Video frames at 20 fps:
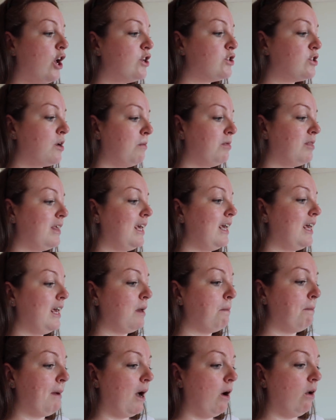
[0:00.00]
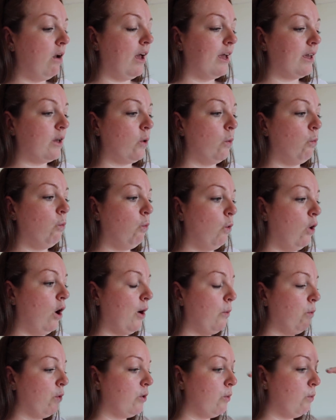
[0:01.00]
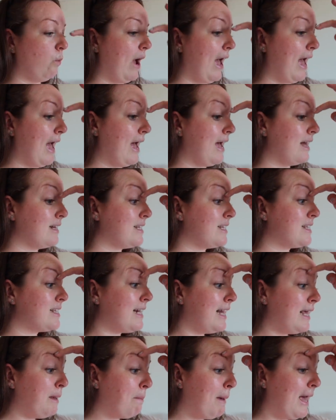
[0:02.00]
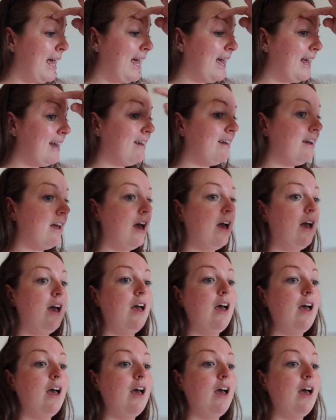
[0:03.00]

So I'm thinking about like what I want to wear to sleep in,